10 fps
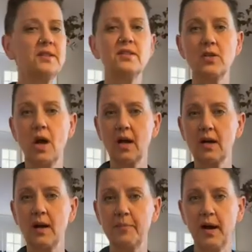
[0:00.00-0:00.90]
to talk
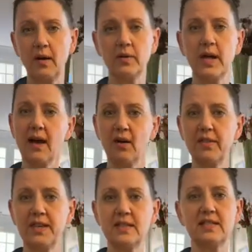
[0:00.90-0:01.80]
about
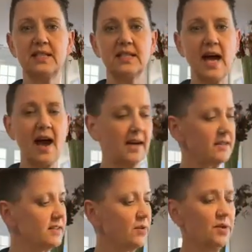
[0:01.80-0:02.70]
healthy snacks
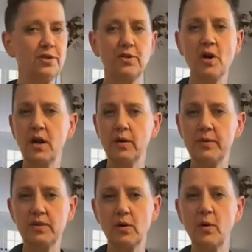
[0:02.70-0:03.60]
so that you're not
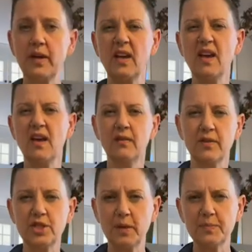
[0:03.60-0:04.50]
always going for
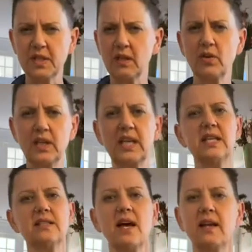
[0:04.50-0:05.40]
chips and
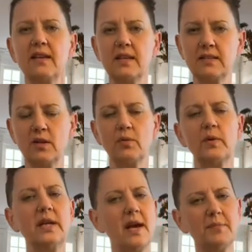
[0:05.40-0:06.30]
cookies and things that are
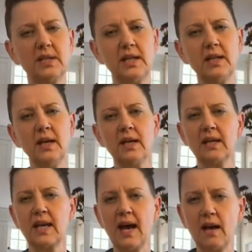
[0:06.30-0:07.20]
really empty
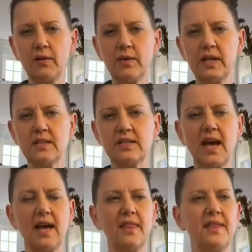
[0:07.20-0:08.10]
calories
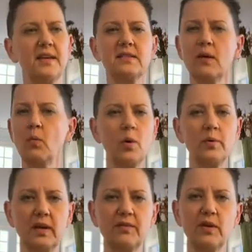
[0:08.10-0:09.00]
and things that won't
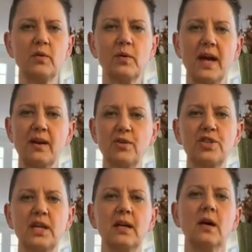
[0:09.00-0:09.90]
give you
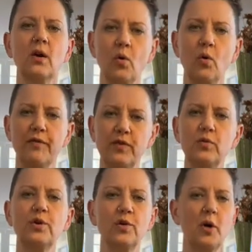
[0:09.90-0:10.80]
energy or
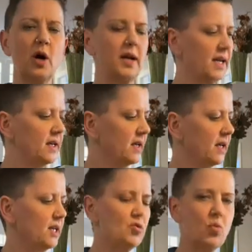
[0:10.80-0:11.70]
fuel your body.
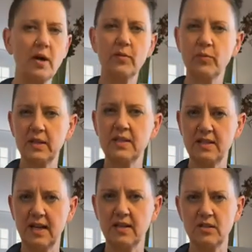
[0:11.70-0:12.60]
And you want to really
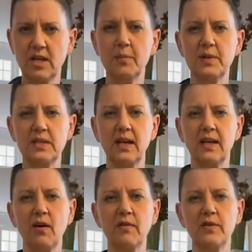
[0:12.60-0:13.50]
stay in shape and take
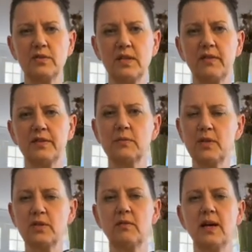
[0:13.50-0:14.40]
care of yourself,
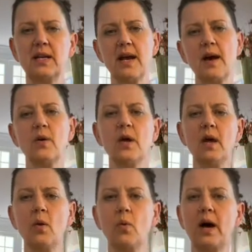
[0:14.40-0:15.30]
especially right now
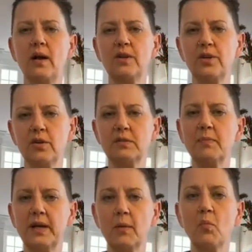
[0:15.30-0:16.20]
while you're
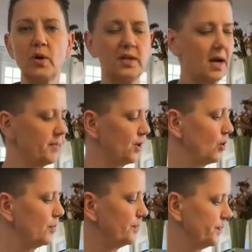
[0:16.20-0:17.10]
spending more time at
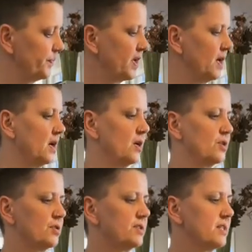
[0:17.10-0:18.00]
home.
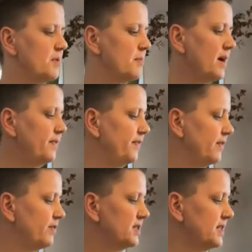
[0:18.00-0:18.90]
So some of my
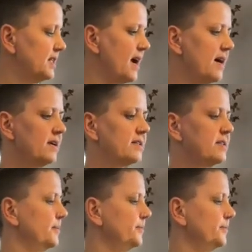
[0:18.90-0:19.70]
favorite snacks